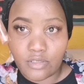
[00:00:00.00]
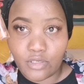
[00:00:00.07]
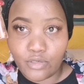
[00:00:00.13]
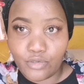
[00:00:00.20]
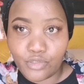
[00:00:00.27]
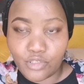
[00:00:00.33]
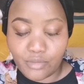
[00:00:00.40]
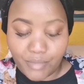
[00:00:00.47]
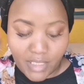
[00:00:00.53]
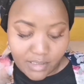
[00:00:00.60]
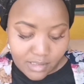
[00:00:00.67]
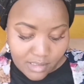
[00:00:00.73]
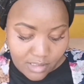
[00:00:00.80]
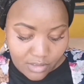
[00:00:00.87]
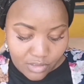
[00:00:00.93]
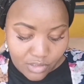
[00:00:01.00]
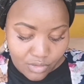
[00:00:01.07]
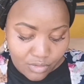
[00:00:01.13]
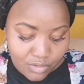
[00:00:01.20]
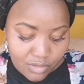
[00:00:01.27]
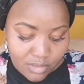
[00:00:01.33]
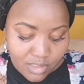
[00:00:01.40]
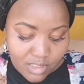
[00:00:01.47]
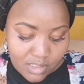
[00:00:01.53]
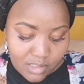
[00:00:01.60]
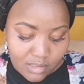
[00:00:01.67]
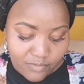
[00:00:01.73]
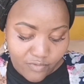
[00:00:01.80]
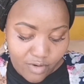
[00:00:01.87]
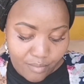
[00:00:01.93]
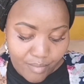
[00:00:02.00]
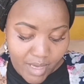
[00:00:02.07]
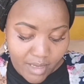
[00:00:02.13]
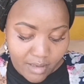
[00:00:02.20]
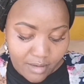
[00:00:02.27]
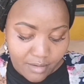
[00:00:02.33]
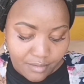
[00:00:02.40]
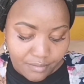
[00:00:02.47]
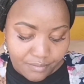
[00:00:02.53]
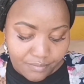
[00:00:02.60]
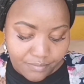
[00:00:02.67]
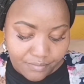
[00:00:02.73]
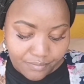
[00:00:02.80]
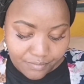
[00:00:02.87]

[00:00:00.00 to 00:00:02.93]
that is close to my skin tone. This is from MAC.